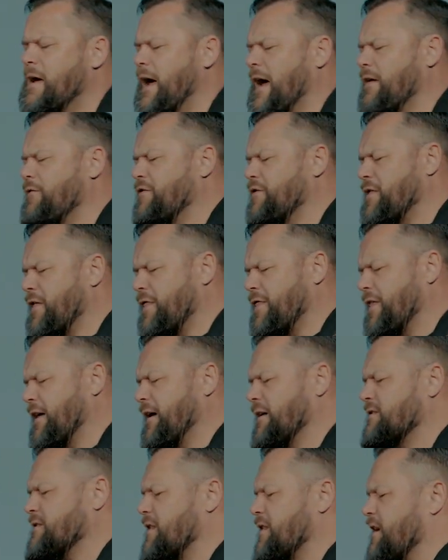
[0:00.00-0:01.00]
And for the
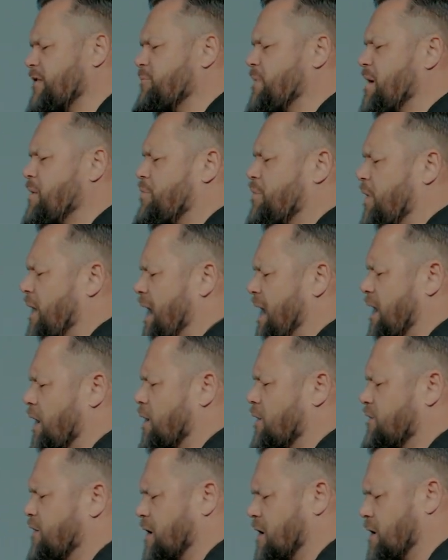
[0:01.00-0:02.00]
things that they've been praying
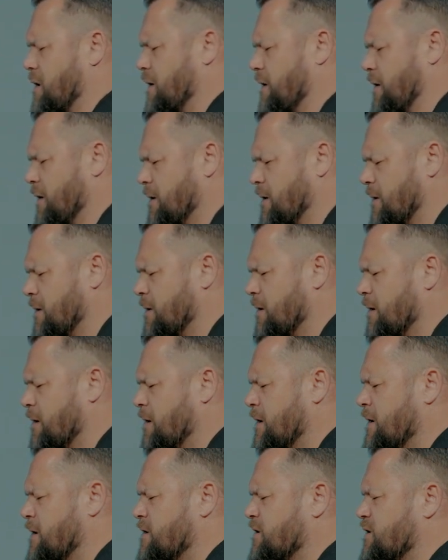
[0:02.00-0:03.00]
over, God,
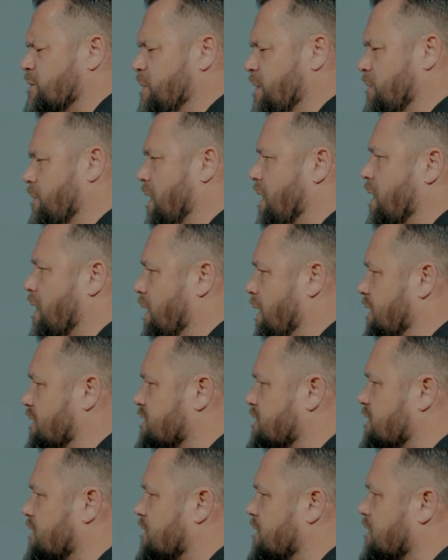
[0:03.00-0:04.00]
to be
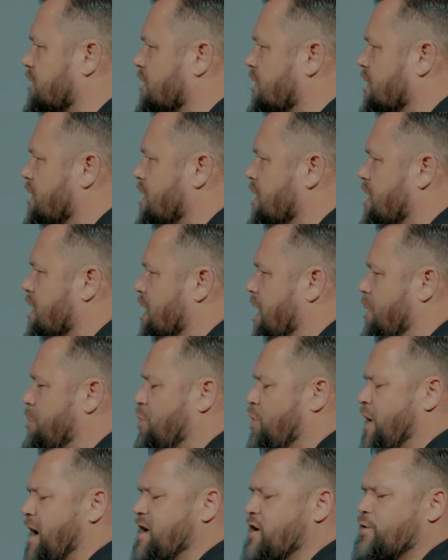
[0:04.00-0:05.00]
realized. I
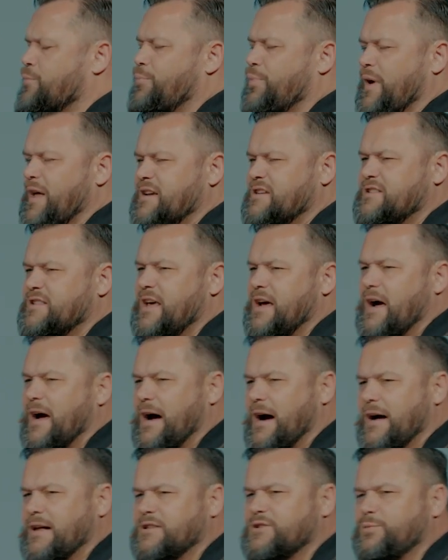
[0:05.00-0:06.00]
pray you'd bless their
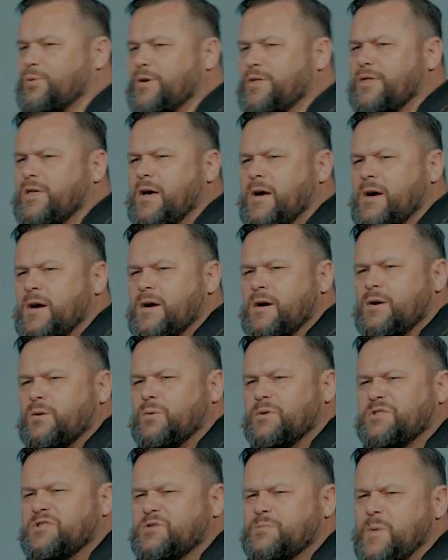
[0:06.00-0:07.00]
hearts with
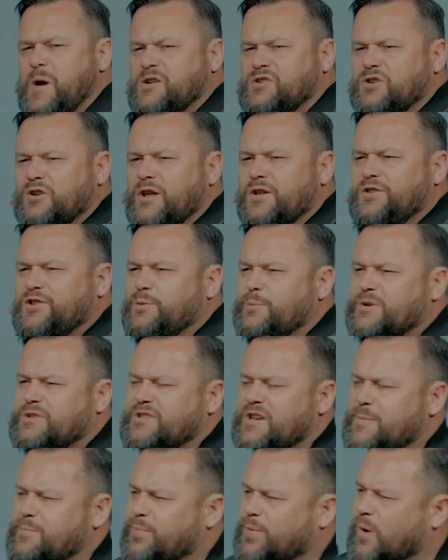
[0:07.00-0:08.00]
special
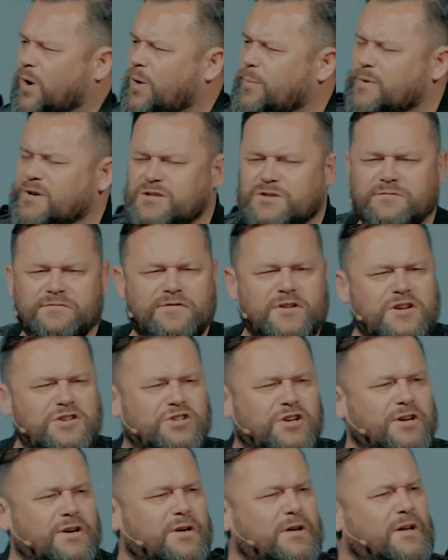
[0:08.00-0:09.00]
intimacy, promise,
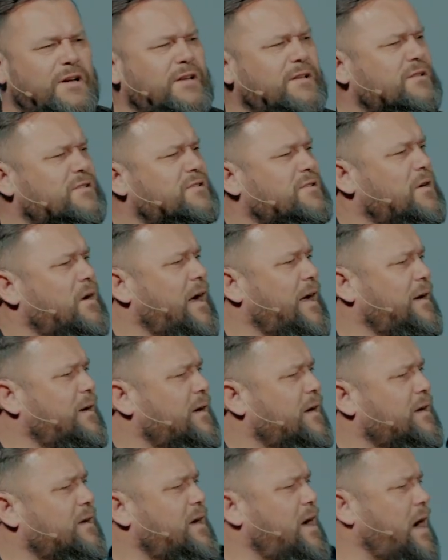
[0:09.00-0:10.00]
vision, insight,
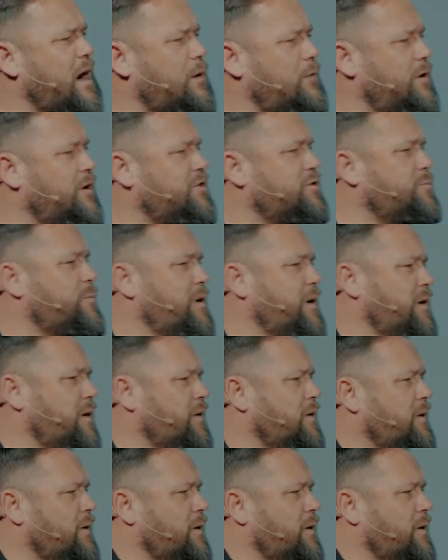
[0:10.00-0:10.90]
encouragement.